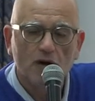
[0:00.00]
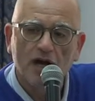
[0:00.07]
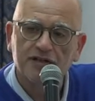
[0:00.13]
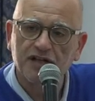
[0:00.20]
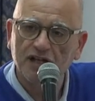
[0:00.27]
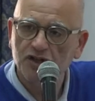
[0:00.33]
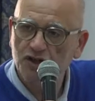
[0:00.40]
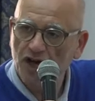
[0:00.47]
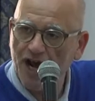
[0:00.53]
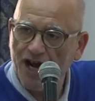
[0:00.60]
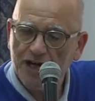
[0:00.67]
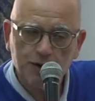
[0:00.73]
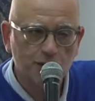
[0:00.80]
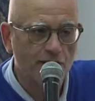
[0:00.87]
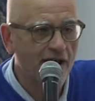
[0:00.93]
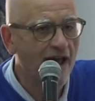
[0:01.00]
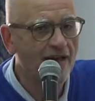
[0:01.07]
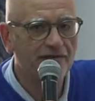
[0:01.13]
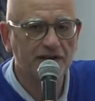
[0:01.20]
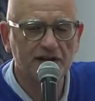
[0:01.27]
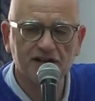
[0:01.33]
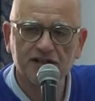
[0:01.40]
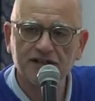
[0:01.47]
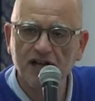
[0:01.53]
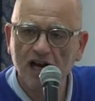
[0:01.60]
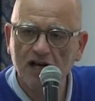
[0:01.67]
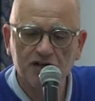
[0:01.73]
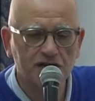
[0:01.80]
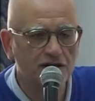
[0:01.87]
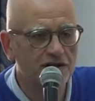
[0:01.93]
As a church, we had the
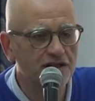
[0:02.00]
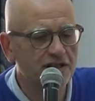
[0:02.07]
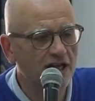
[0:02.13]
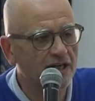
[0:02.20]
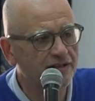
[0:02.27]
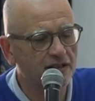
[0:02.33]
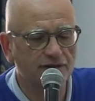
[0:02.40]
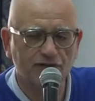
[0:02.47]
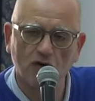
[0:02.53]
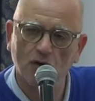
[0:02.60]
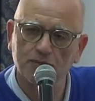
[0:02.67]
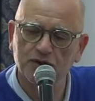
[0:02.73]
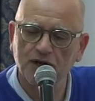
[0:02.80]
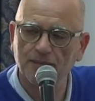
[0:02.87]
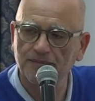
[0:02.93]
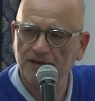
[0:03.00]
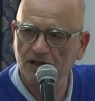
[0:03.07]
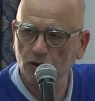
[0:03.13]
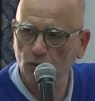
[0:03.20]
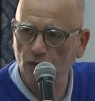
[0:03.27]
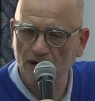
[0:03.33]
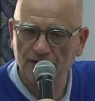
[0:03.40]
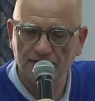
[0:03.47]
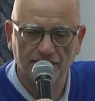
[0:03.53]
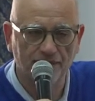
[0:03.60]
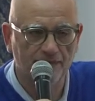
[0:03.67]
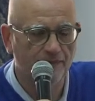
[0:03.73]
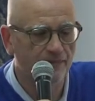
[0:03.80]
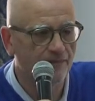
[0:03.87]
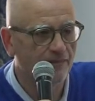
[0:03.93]
instruction started from chapter 12.
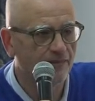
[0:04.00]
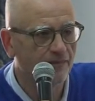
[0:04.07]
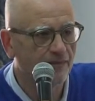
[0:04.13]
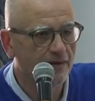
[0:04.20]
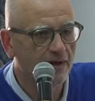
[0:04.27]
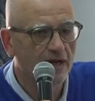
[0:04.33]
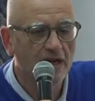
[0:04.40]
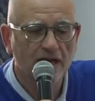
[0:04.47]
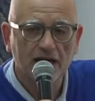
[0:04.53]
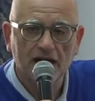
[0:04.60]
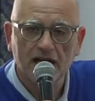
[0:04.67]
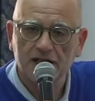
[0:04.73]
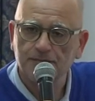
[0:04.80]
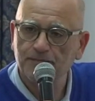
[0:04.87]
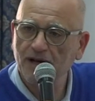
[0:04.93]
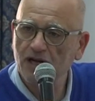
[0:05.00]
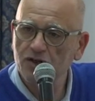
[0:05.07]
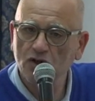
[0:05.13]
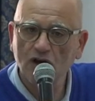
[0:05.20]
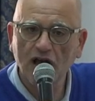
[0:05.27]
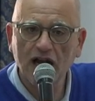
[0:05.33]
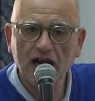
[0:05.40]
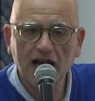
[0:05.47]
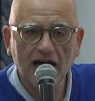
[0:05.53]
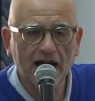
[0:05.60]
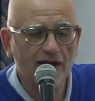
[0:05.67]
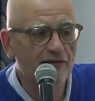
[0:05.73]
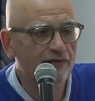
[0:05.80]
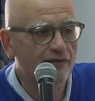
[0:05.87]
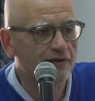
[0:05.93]
As personal
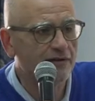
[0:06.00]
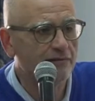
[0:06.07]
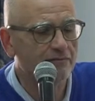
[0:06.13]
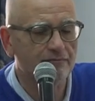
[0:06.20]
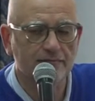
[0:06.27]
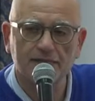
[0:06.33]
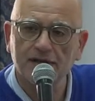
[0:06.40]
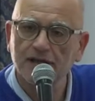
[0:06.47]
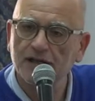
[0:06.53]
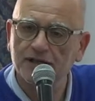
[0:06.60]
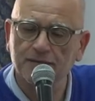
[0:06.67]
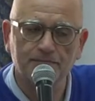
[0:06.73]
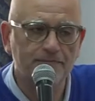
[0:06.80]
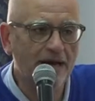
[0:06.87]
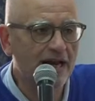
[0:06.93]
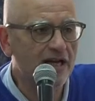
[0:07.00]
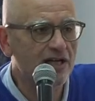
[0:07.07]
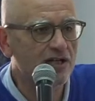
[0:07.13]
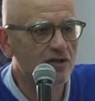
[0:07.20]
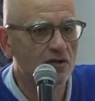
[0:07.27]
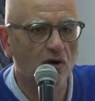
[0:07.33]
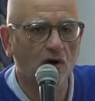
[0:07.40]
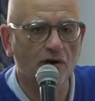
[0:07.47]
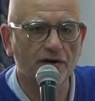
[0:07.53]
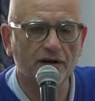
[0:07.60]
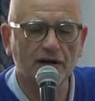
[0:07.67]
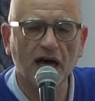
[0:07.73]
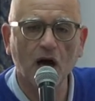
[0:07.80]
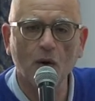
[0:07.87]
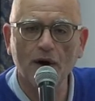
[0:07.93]
life, it is based on
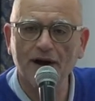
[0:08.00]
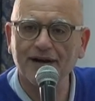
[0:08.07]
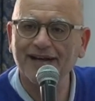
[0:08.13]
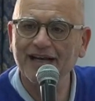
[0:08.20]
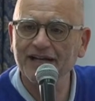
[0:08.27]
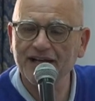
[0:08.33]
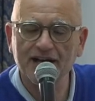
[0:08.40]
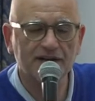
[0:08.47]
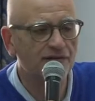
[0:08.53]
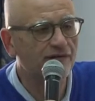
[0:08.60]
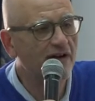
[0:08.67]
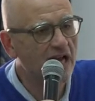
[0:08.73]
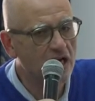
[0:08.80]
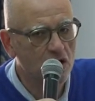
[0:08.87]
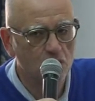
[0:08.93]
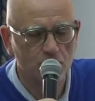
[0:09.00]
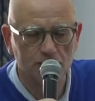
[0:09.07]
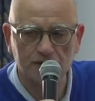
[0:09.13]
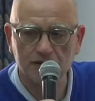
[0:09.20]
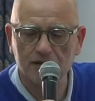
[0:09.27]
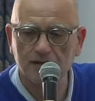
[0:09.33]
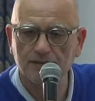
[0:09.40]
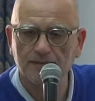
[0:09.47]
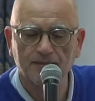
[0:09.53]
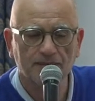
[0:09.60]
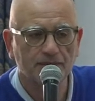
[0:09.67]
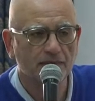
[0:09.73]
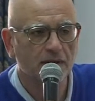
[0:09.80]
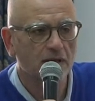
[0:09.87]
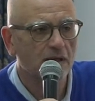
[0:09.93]
our inner values
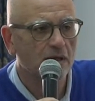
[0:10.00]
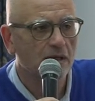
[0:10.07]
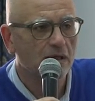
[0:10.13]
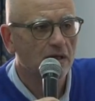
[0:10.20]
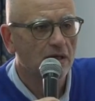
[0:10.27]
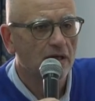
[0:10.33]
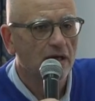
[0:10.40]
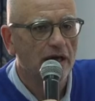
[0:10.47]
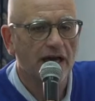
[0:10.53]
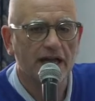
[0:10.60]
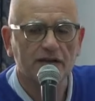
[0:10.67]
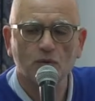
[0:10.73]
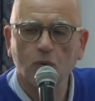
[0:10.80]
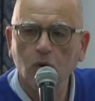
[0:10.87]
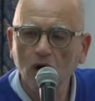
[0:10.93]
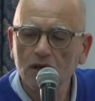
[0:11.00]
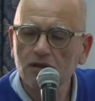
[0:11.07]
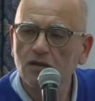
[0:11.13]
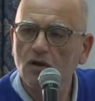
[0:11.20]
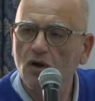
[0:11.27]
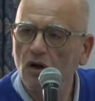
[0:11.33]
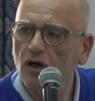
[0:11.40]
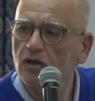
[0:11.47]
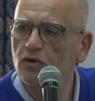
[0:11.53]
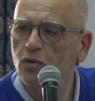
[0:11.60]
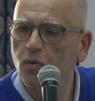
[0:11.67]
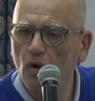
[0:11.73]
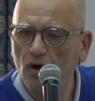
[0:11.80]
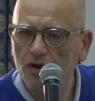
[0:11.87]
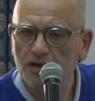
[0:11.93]
and what God
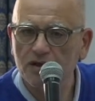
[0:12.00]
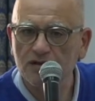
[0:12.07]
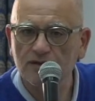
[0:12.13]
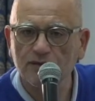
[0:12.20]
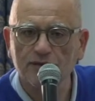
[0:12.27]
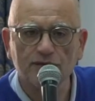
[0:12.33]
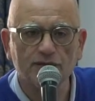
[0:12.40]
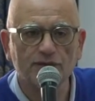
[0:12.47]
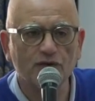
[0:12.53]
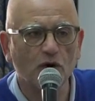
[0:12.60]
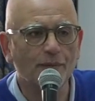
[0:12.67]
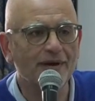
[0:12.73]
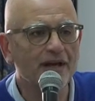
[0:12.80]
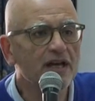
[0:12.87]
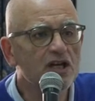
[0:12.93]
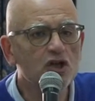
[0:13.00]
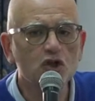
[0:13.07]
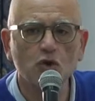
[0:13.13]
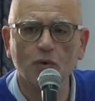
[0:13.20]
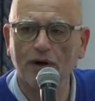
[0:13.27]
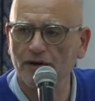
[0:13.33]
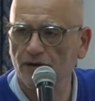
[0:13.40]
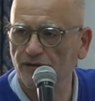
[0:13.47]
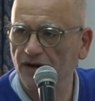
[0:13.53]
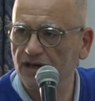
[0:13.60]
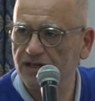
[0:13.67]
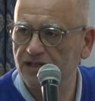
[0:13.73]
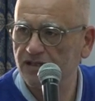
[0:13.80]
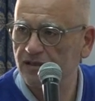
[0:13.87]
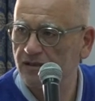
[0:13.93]
wants from each one of
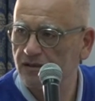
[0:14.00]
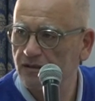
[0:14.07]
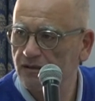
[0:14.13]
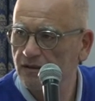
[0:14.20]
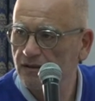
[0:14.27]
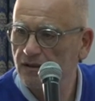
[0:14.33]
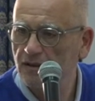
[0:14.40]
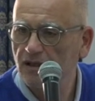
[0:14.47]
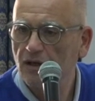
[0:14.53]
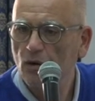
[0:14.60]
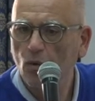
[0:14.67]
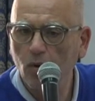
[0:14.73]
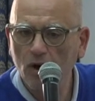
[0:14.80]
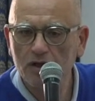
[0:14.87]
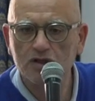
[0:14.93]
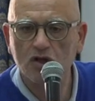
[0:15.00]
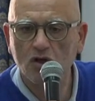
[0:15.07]
us. What's